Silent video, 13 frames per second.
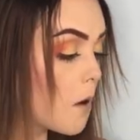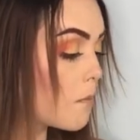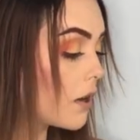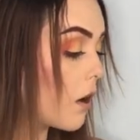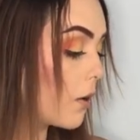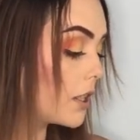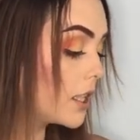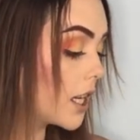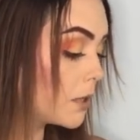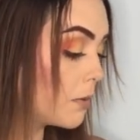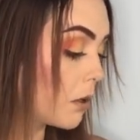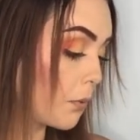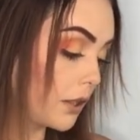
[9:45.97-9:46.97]
but always
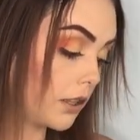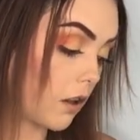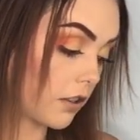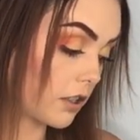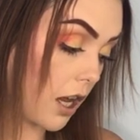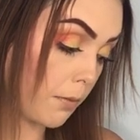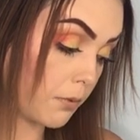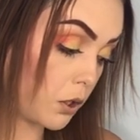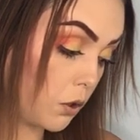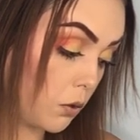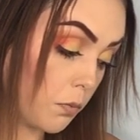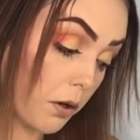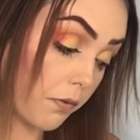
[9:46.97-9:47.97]
takes me a really long time
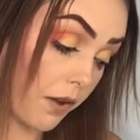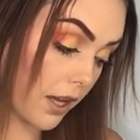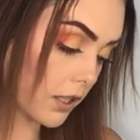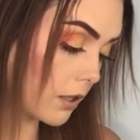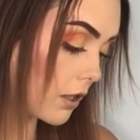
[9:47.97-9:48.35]
to perfect.